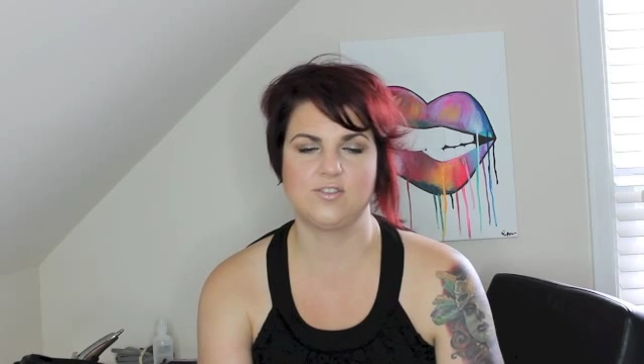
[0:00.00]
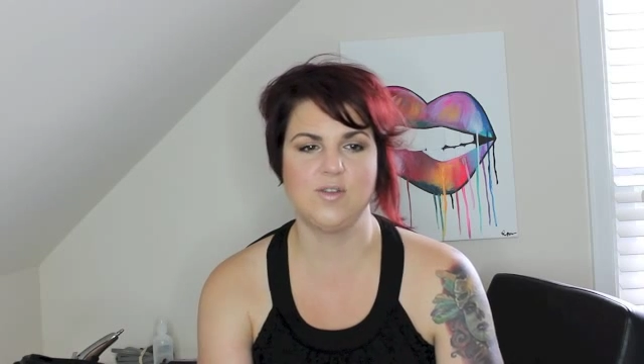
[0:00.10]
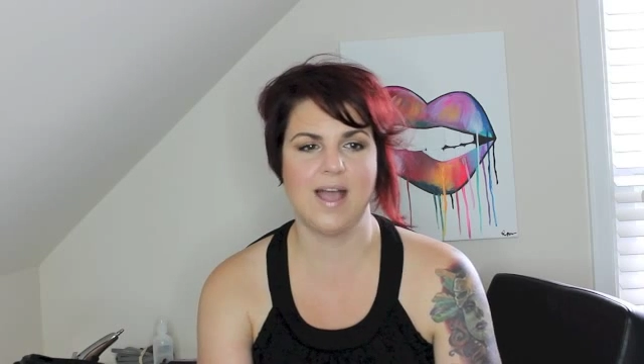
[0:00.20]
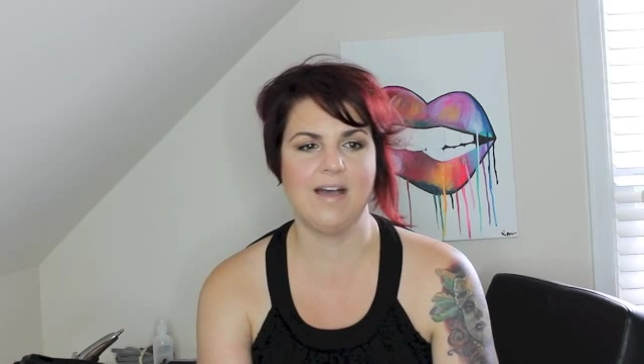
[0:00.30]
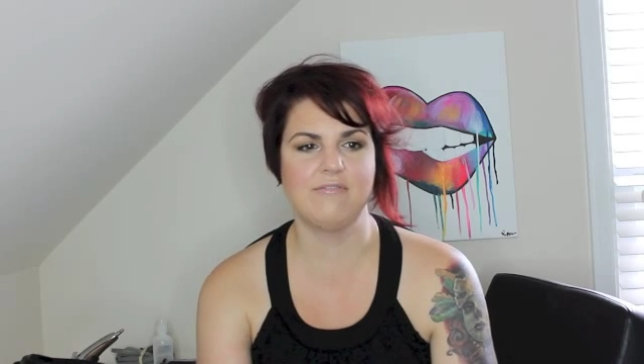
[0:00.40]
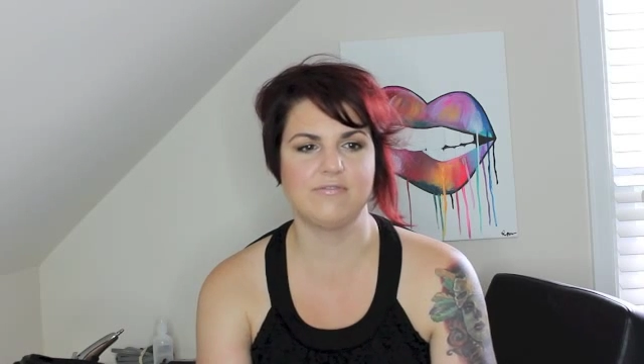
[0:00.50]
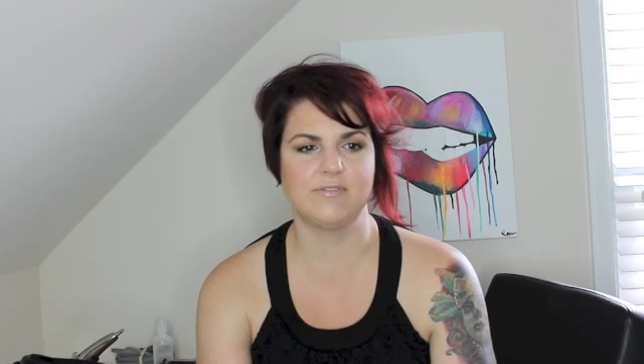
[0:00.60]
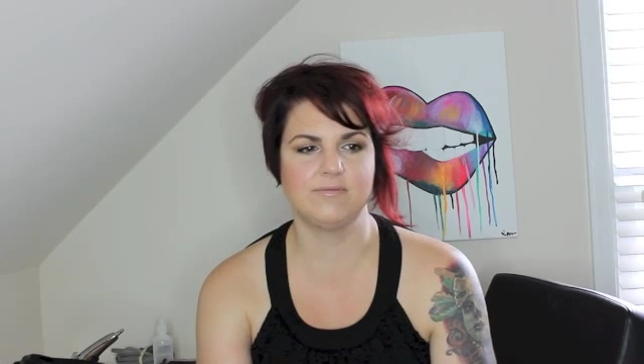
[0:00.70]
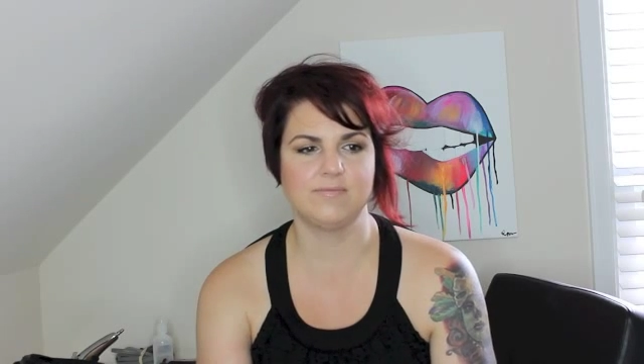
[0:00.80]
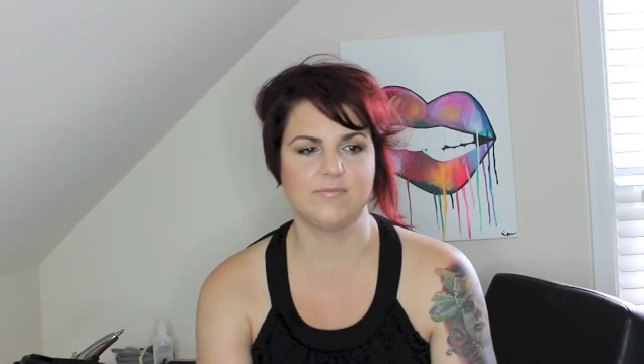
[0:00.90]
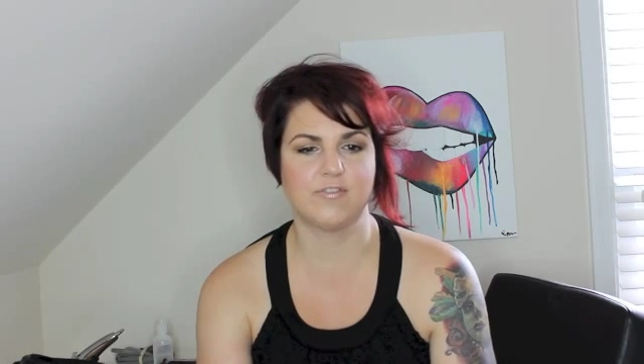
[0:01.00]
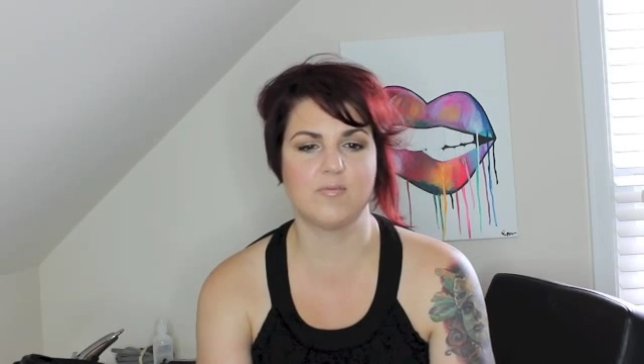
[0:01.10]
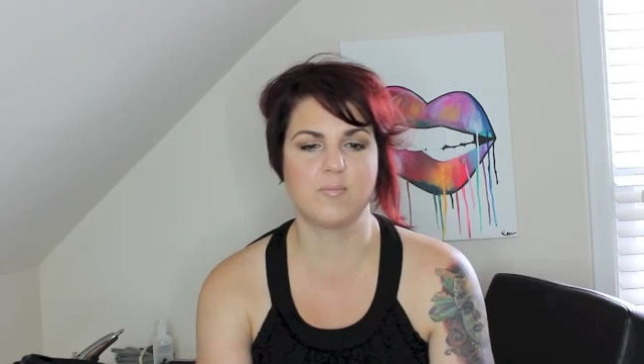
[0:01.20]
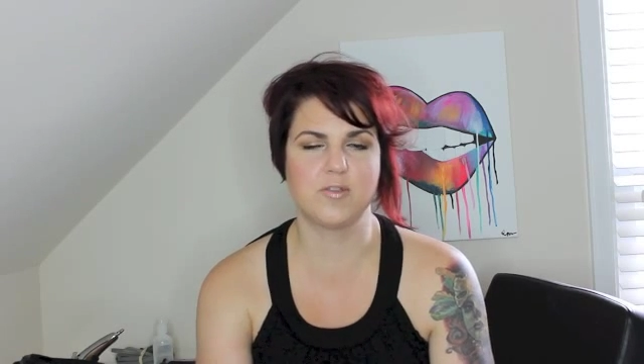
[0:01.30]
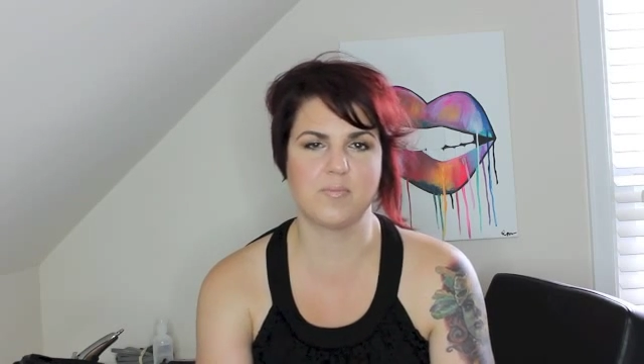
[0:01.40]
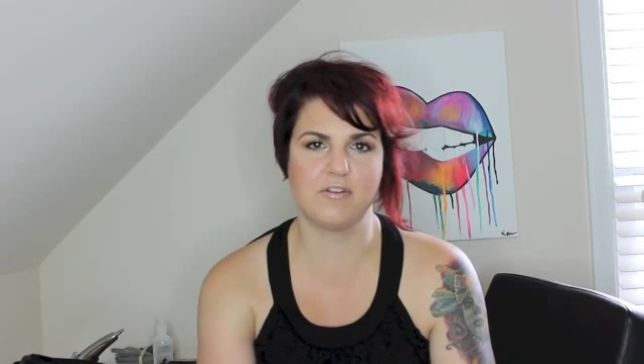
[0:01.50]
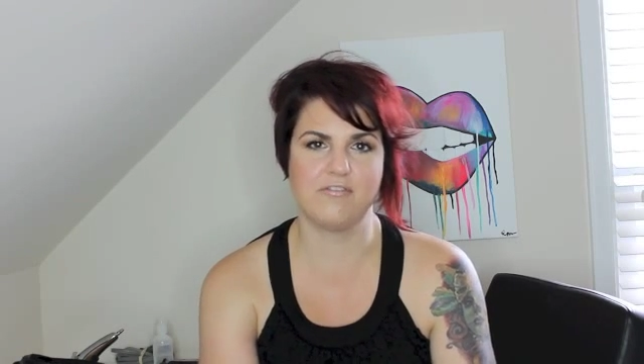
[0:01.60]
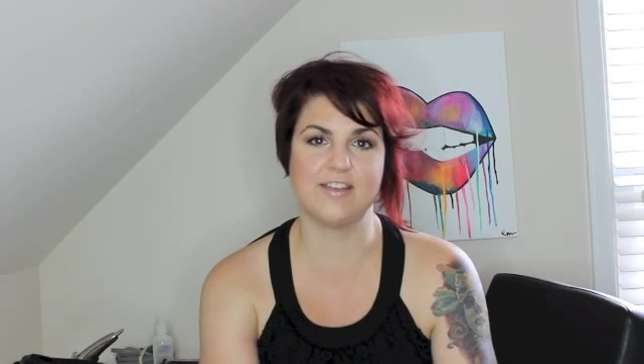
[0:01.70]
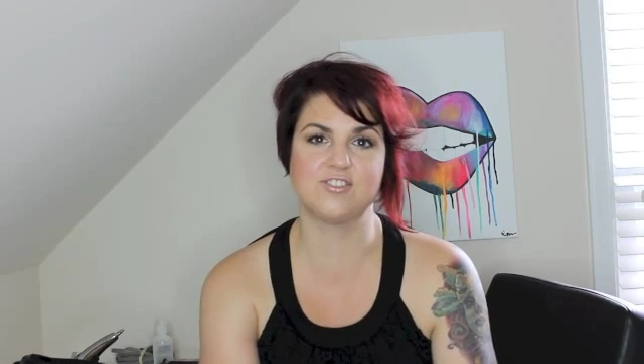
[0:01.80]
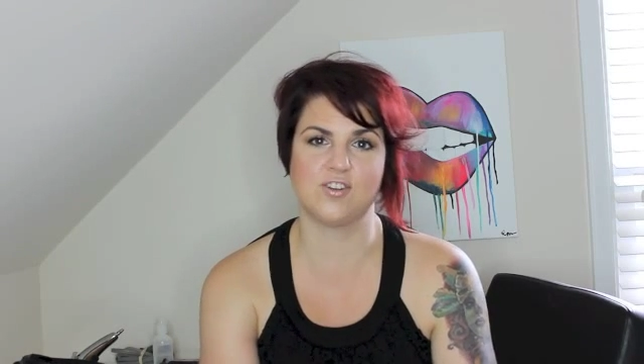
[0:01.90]
So you have, for the
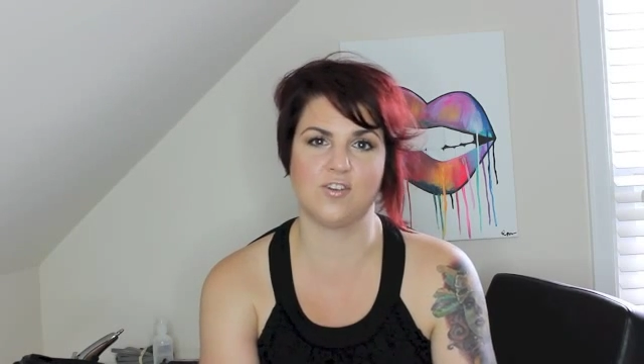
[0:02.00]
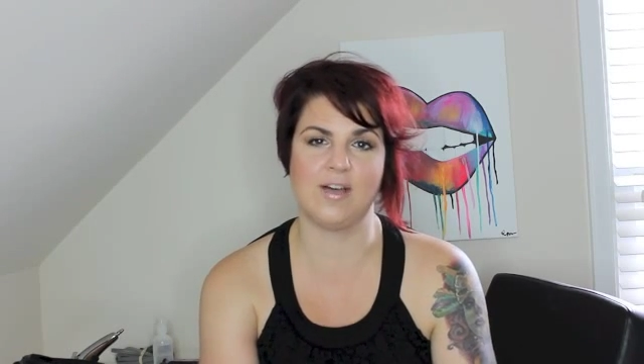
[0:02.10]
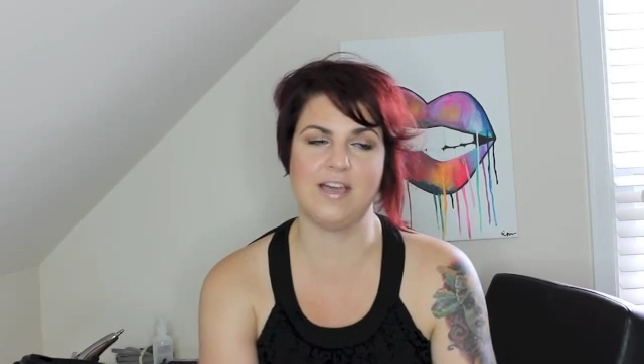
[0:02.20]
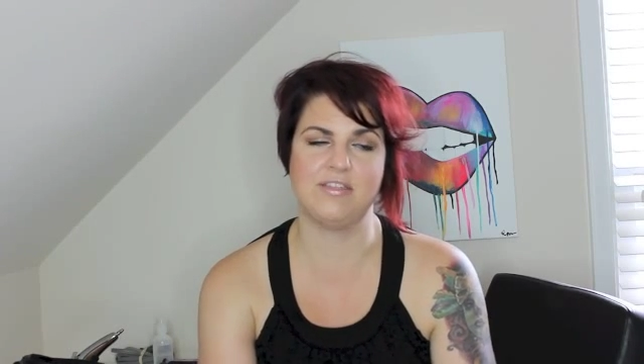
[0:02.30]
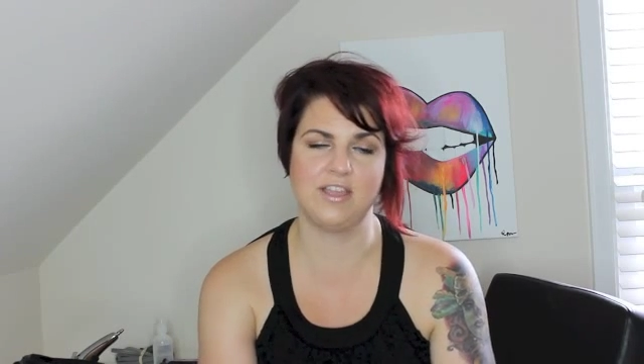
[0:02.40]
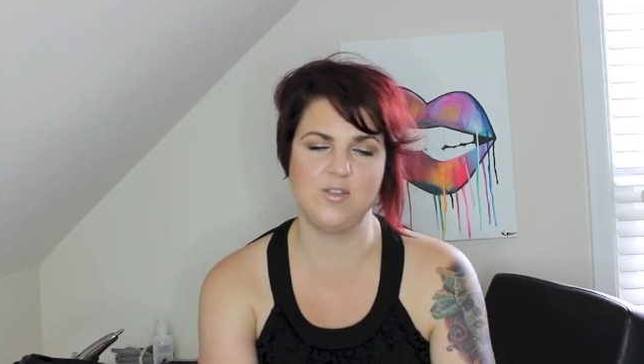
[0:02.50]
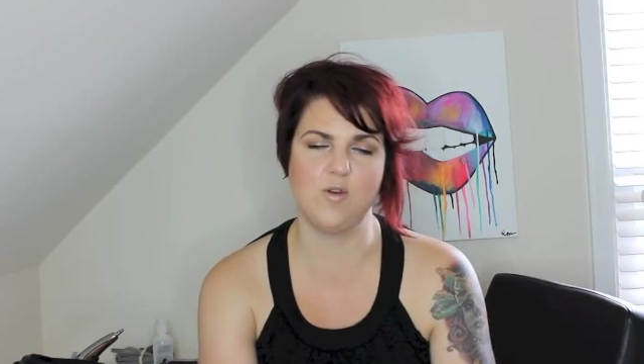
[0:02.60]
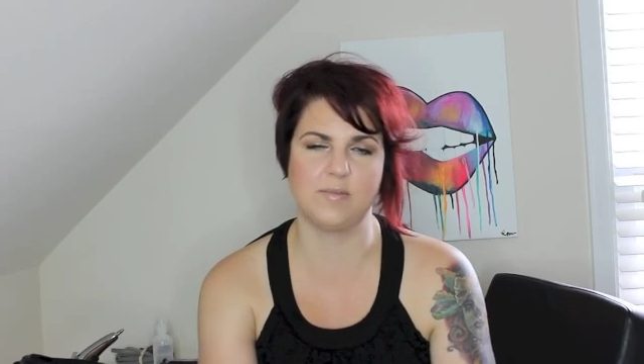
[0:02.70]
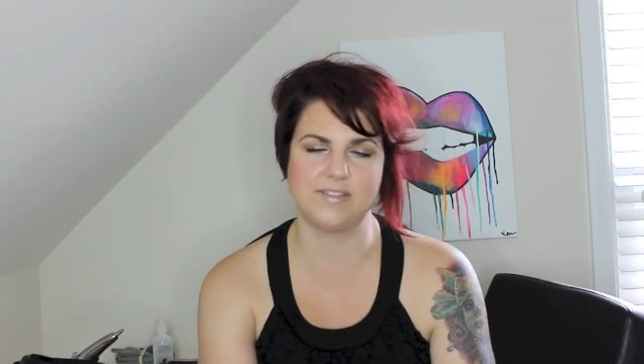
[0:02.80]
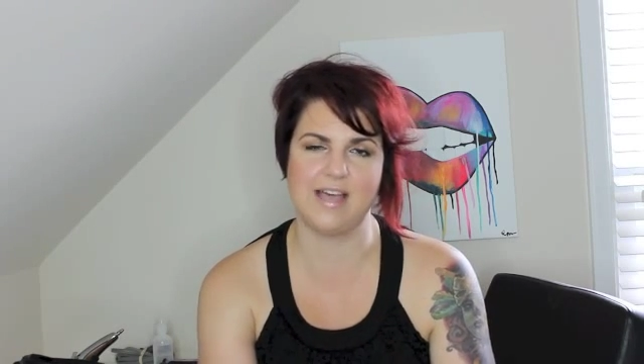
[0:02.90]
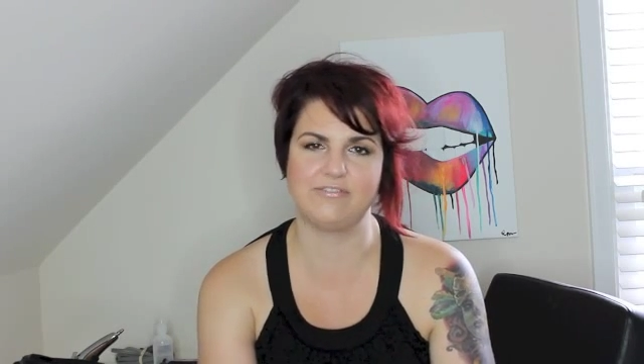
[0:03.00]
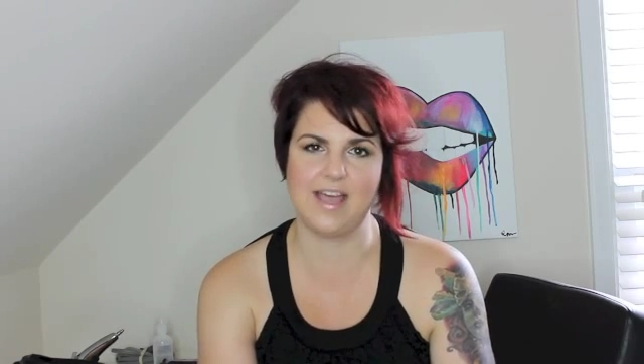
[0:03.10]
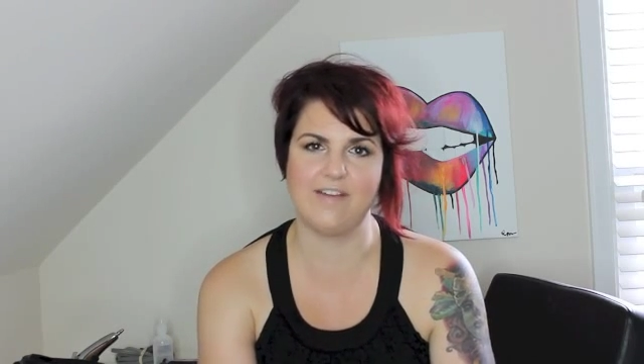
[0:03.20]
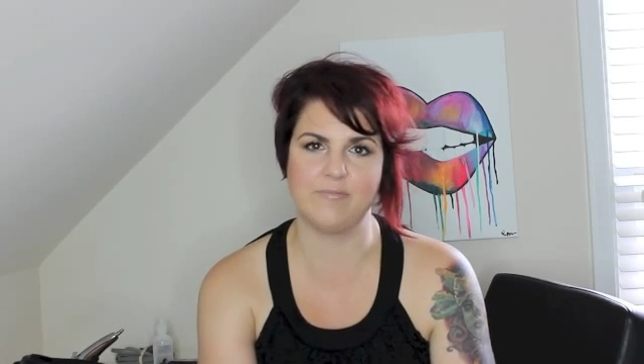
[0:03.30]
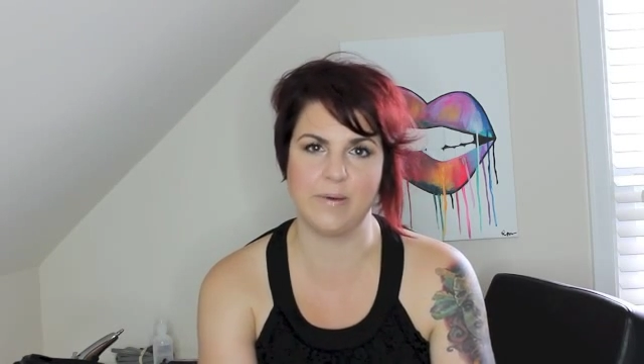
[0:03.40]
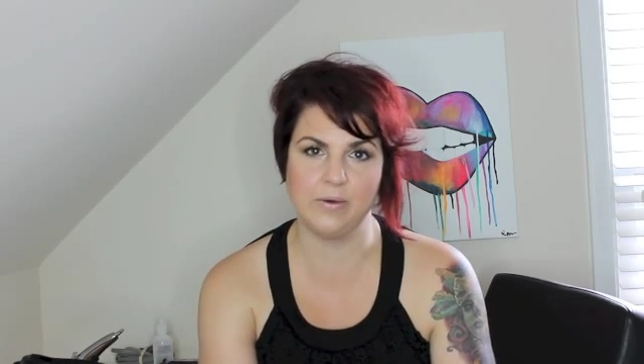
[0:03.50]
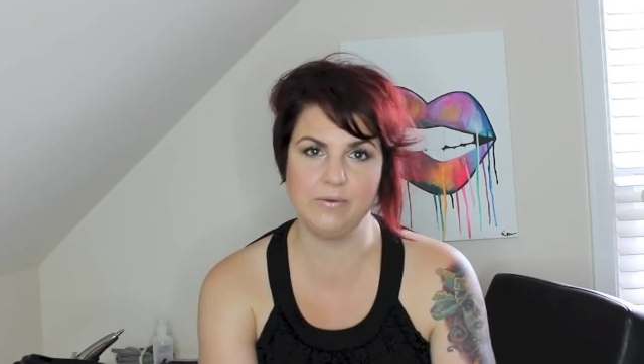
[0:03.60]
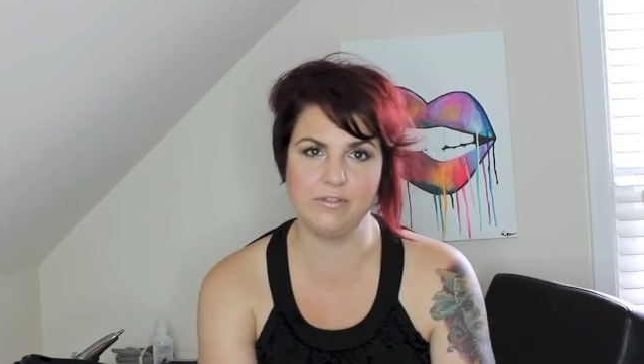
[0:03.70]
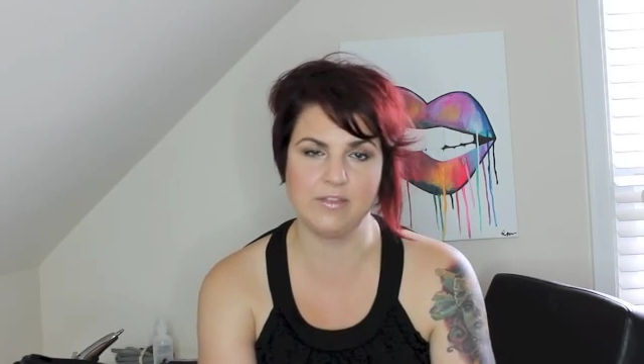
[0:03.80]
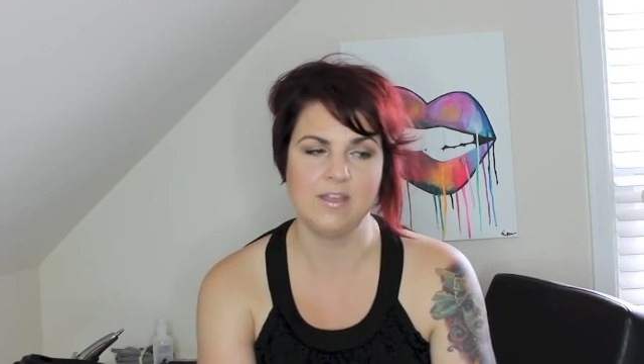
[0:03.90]
professional, I think you almost have to have
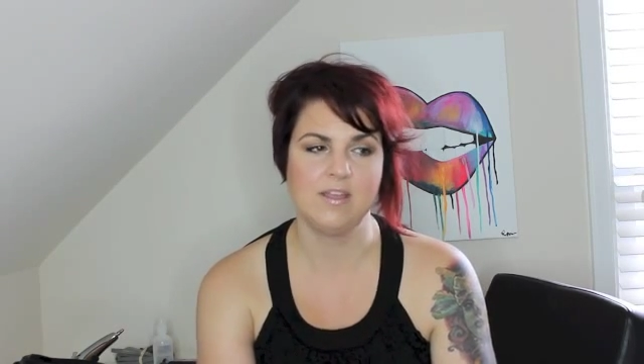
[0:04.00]
both.